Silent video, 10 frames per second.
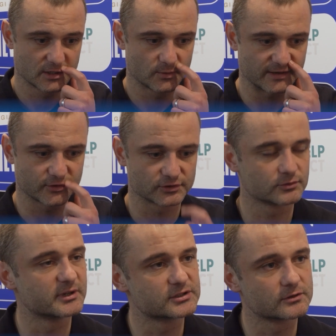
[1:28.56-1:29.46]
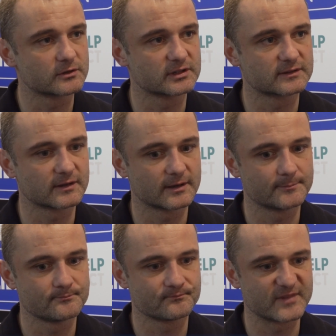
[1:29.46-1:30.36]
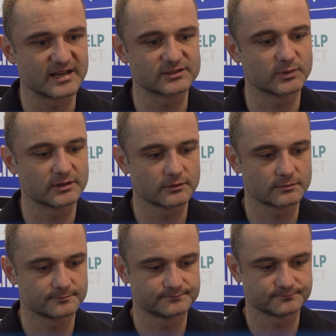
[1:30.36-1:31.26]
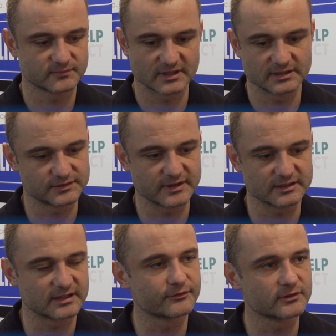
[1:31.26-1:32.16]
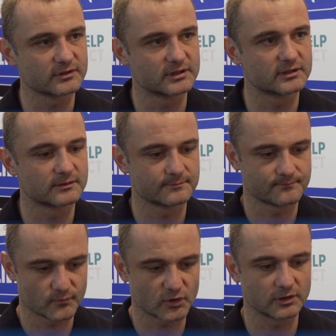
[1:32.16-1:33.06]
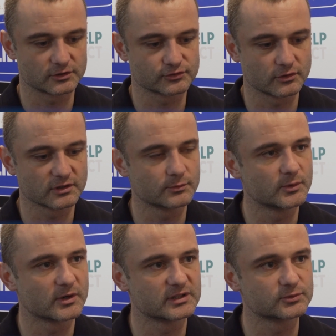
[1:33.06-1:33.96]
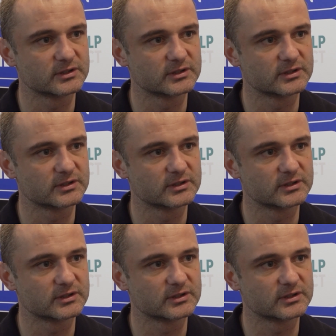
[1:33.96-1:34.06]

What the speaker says: we have to also make sure that the next window, it's very different and we're a lot stronger than we were this